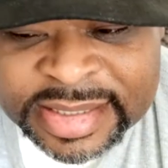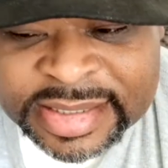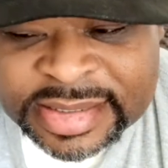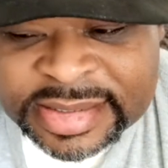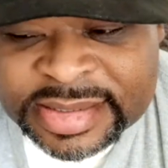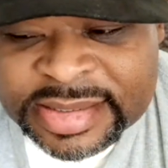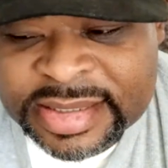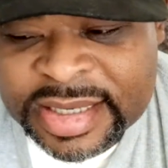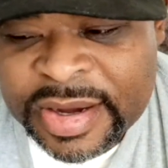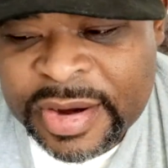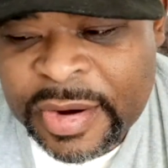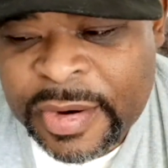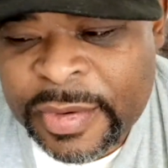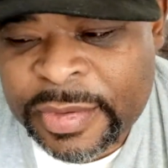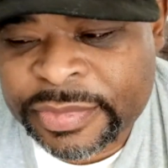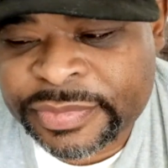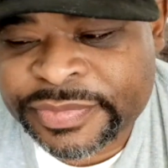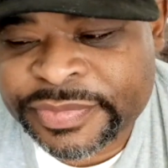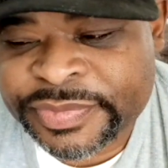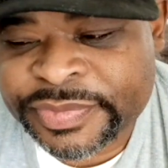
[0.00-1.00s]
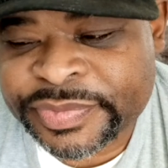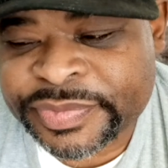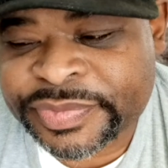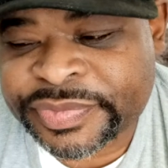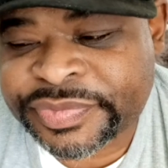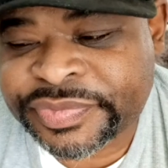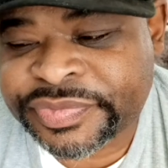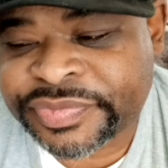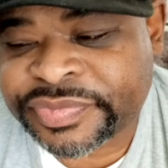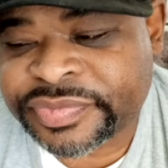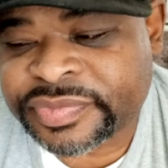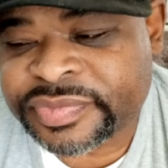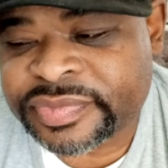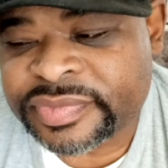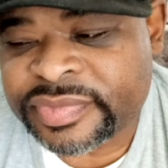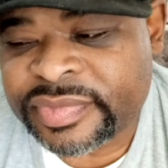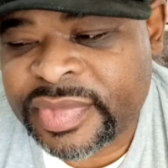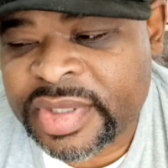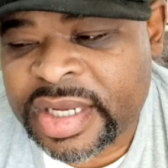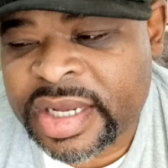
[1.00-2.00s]
So
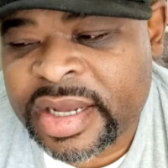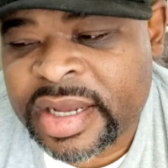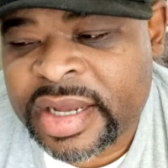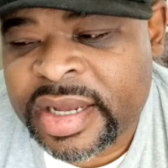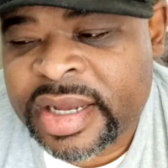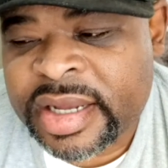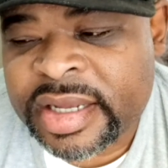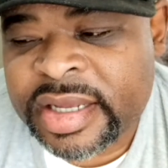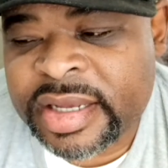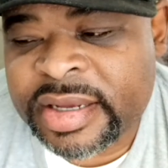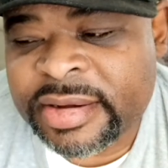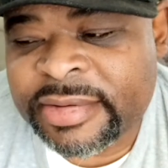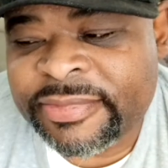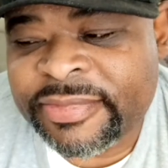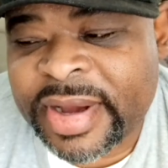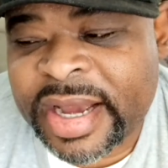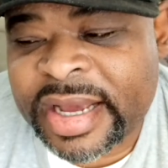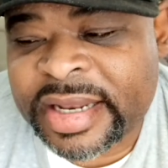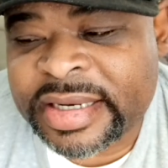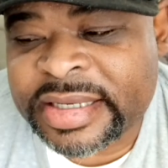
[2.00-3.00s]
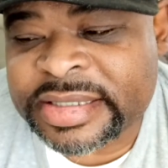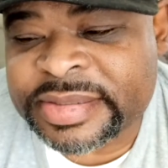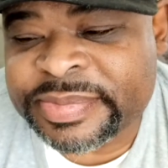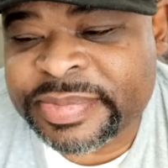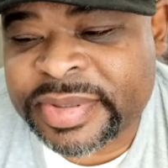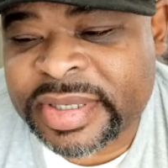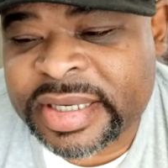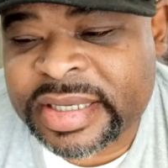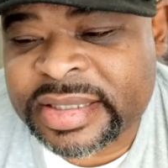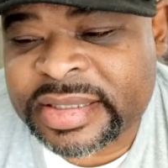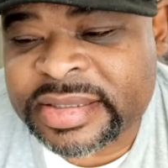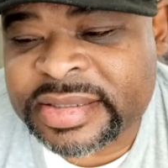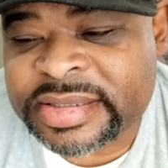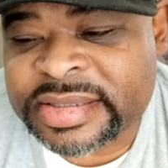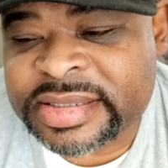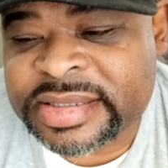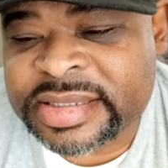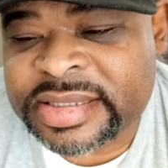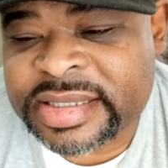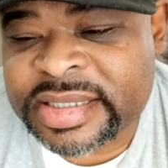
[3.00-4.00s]
you'll find these
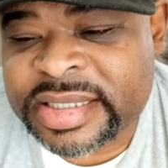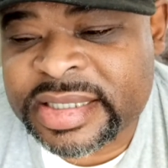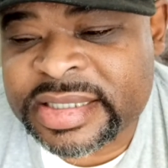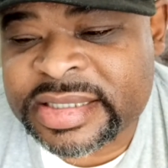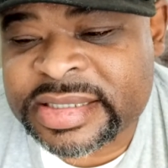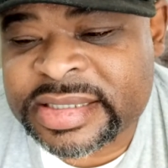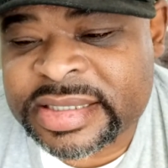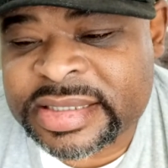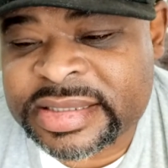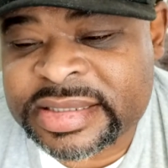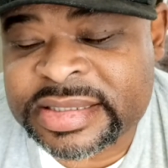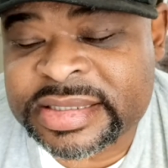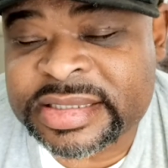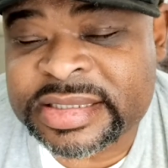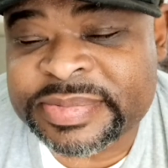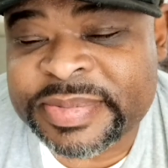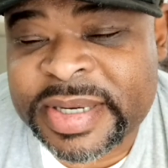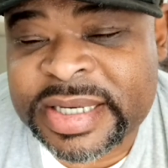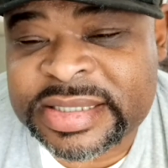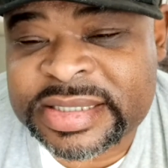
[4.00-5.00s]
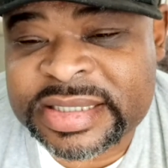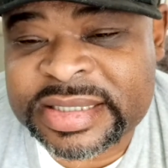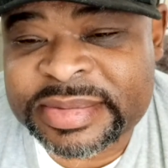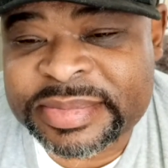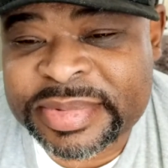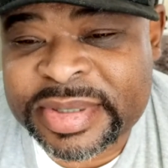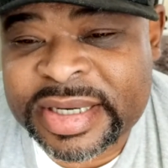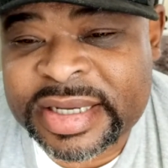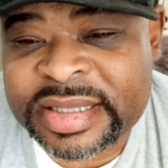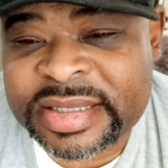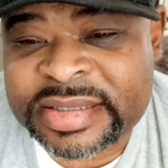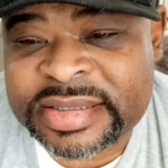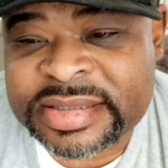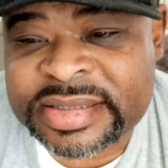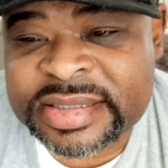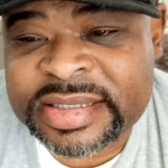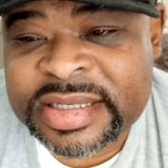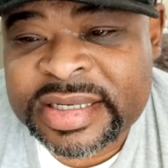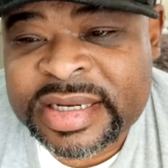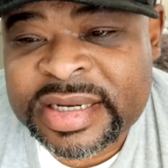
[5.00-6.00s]
brothers and sisters, especially the
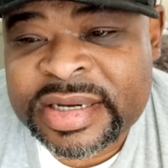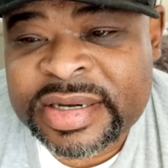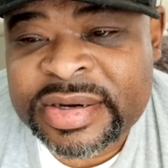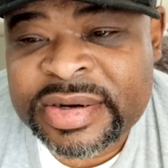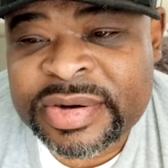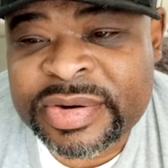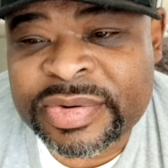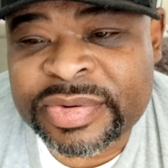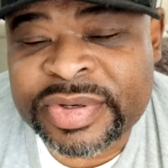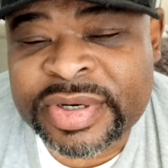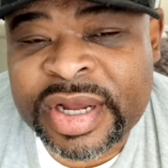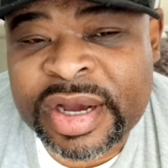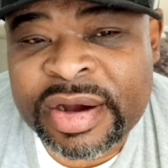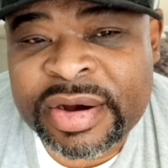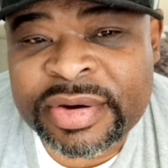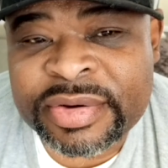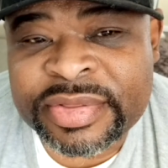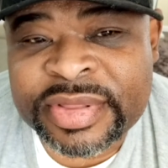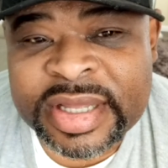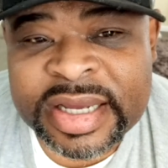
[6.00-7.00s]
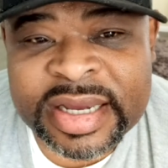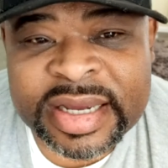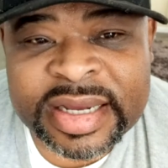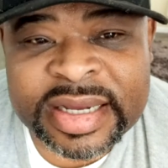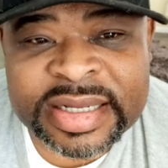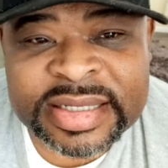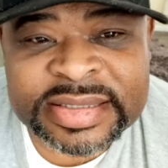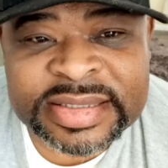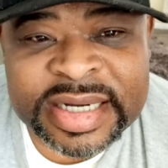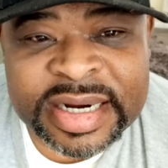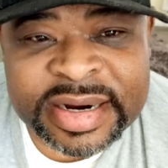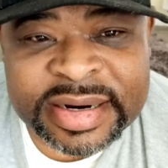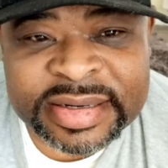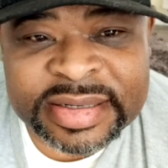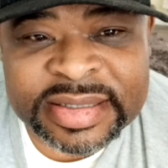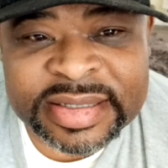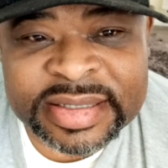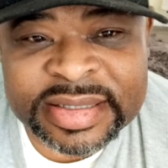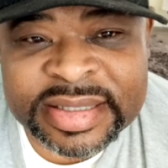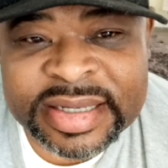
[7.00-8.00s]
brothers, who know that
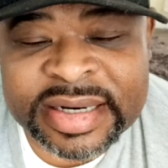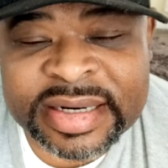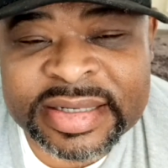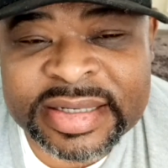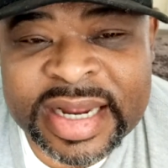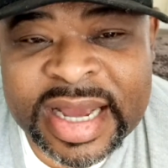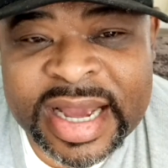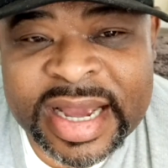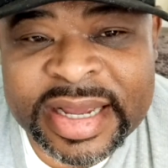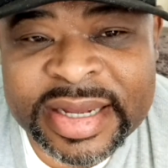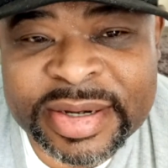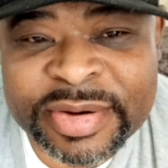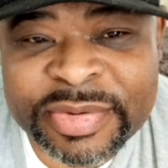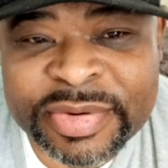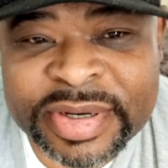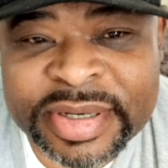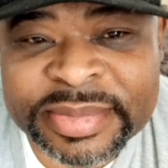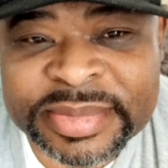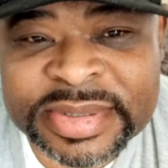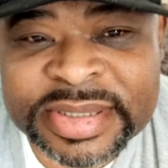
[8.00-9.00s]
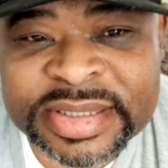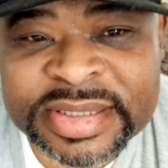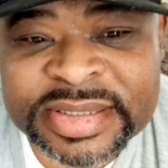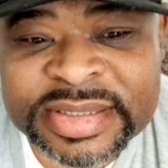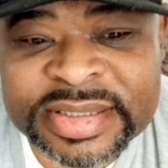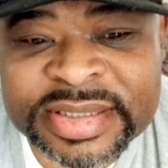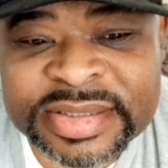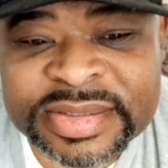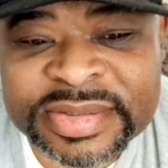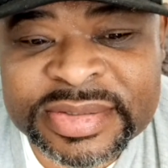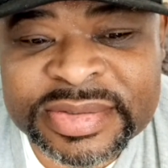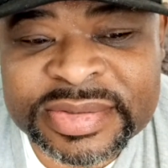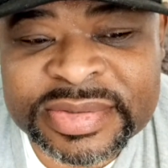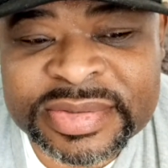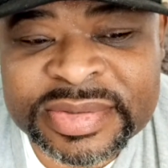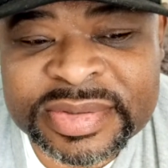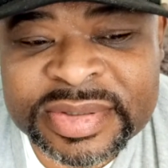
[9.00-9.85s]
internally they're not equipped to